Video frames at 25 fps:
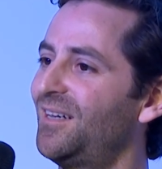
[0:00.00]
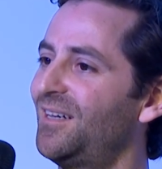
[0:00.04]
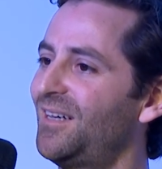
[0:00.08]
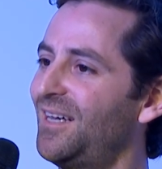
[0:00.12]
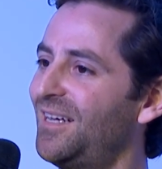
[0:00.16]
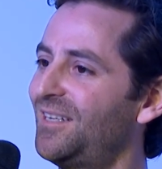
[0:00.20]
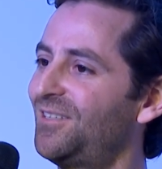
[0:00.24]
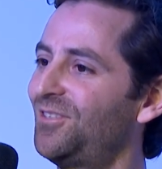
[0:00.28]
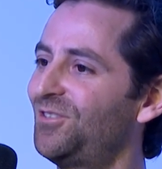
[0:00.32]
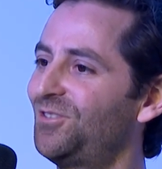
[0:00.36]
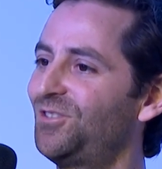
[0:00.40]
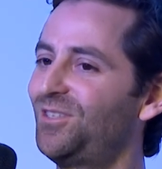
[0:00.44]

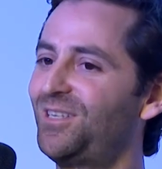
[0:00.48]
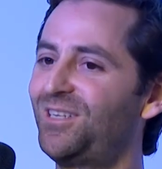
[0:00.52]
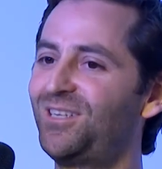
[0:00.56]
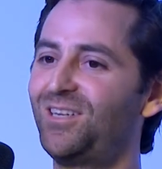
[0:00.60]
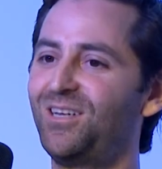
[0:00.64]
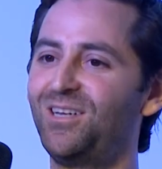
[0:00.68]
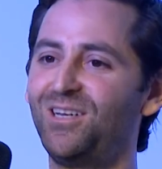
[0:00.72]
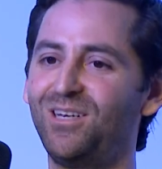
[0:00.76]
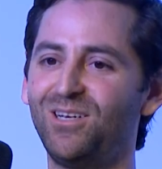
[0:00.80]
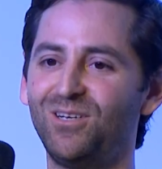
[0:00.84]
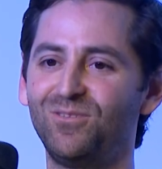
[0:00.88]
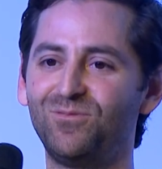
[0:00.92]
energy
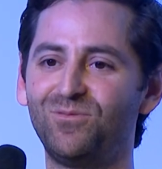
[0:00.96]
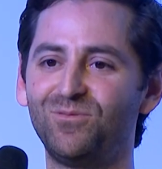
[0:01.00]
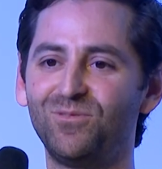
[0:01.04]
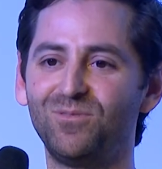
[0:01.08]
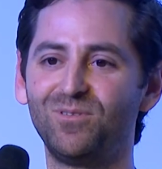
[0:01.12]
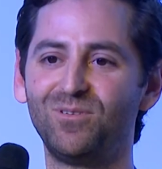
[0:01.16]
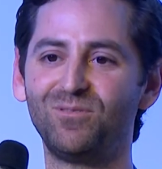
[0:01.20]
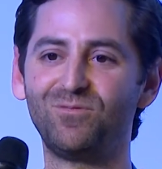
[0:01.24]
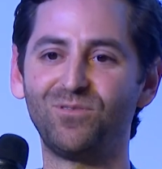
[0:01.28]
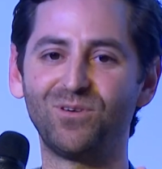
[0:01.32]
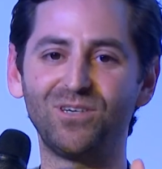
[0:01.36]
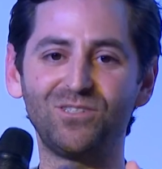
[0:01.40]

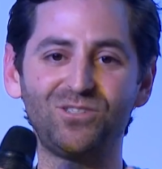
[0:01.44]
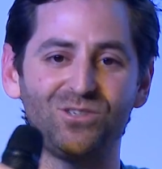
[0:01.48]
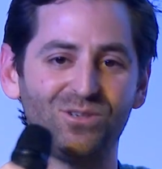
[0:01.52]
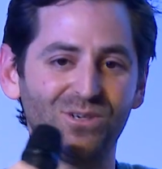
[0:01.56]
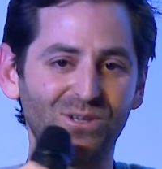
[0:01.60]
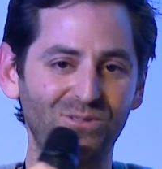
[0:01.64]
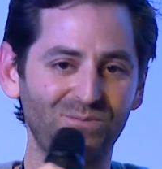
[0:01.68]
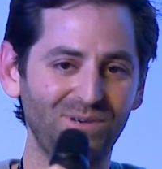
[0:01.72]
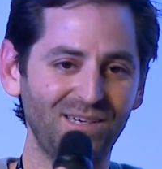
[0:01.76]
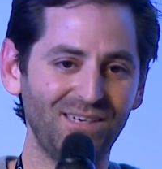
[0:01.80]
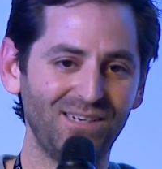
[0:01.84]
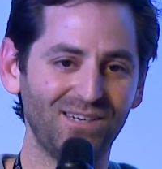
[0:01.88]
for 2
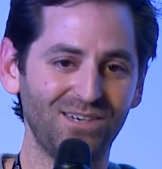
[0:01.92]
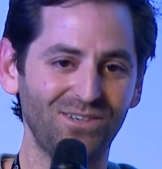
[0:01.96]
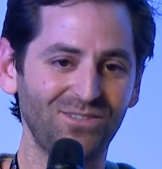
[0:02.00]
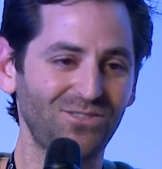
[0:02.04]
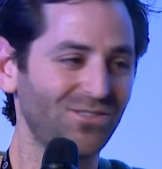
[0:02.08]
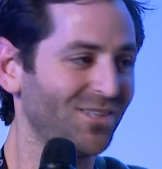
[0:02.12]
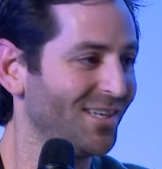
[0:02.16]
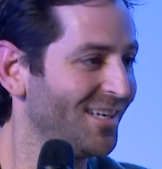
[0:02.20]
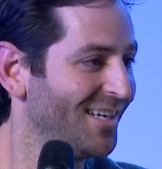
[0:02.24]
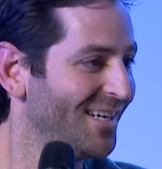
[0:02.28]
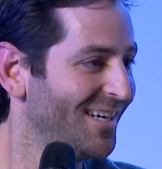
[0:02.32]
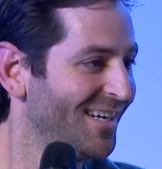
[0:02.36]
to 3
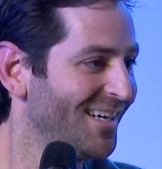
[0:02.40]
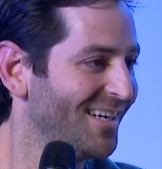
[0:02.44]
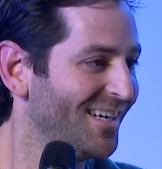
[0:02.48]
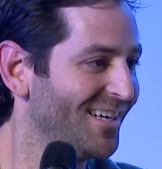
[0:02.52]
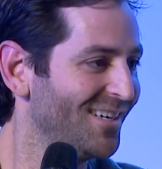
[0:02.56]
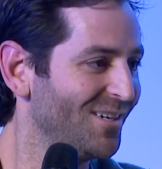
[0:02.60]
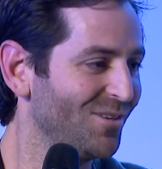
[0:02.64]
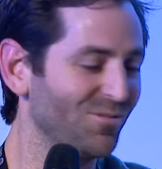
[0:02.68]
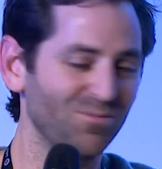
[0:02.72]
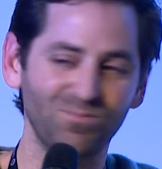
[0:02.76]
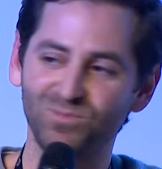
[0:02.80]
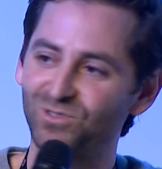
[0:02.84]
years,
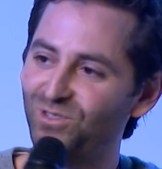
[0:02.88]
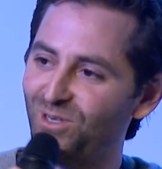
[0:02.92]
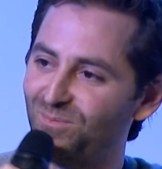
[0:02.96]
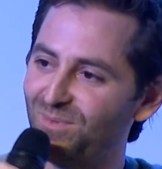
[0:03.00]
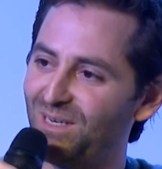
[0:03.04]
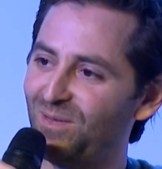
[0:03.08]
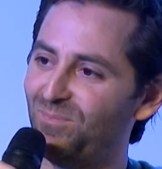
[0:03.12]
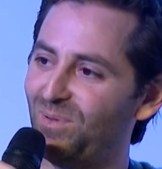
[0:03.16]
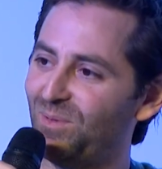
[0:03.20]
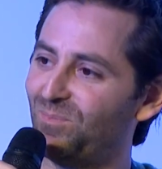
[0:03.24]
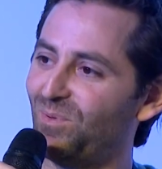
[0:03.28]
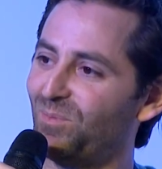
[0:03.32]
so
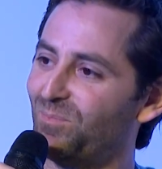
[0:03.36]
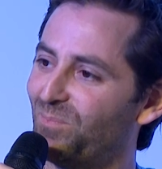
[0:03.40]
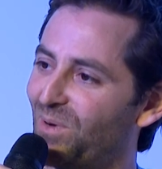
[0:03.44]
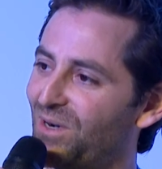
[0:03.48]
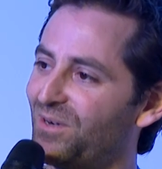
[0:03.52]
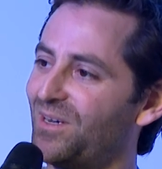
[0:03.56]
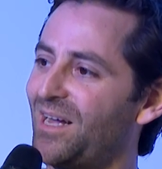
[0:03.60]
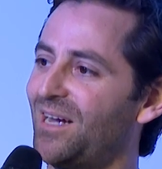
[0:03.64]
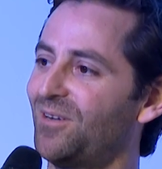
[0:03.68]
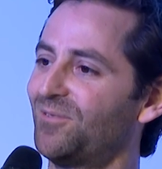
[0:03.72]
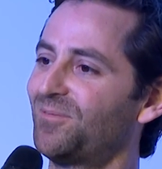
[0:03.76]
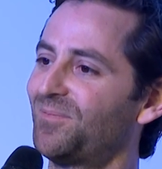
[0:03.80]
many people
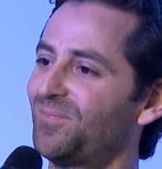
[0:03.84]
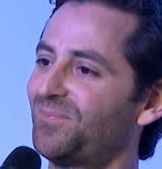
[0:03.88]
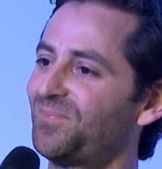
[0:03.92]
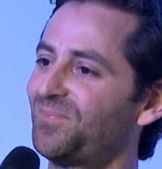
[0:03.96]
burn out.